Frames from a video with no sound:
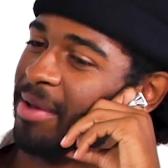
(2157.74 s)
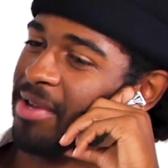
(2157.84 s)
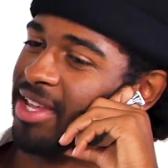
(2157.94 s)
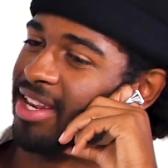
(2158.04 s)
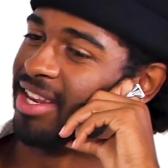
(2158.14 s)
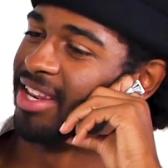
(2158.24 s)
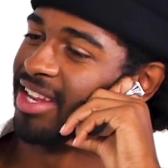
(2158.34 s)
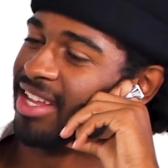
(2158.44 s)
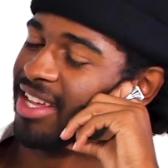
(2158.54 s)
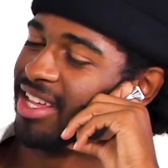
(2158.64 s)
I mean,
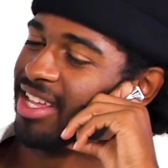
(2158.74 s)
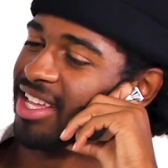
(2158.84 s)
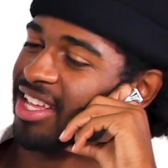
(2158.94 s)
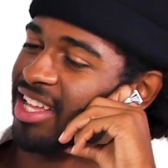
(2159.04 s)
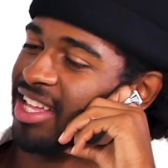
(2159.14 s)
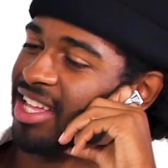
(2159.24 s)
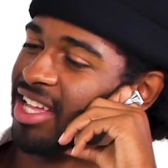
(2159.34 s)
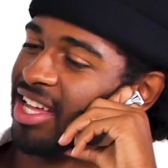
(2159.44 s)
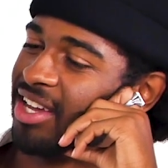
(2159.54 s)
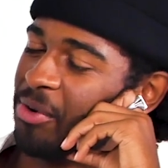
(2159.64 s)

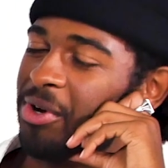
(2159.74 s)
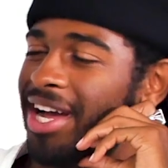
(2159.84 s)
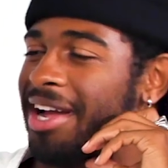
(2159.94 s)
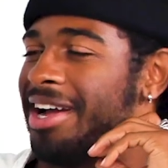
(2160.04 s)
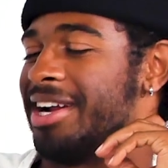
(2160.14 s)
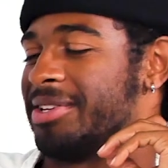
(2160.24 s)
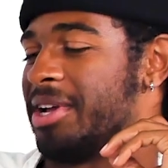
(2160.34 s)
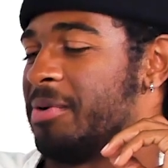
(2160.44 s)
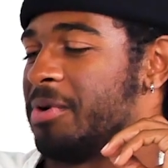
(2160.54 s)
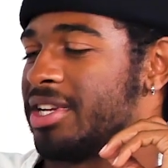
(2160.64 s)
so
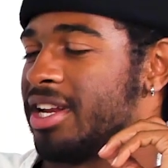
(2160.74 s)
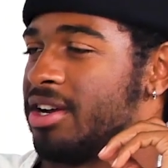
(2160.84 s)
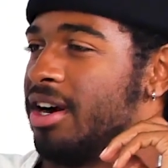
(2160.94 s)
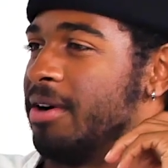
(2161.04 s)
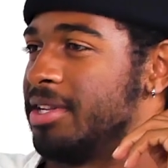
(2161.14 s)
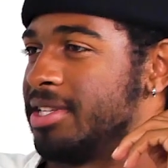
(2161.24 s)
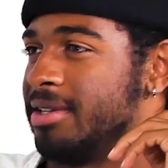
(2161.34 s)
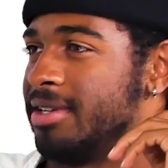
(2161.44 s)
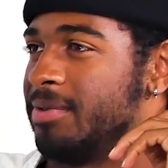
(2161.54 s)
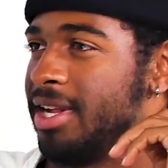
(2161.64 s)
I worked at a car
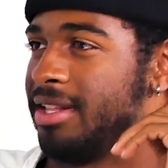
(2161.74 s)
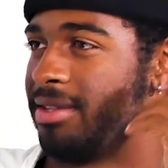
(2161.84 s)
rental when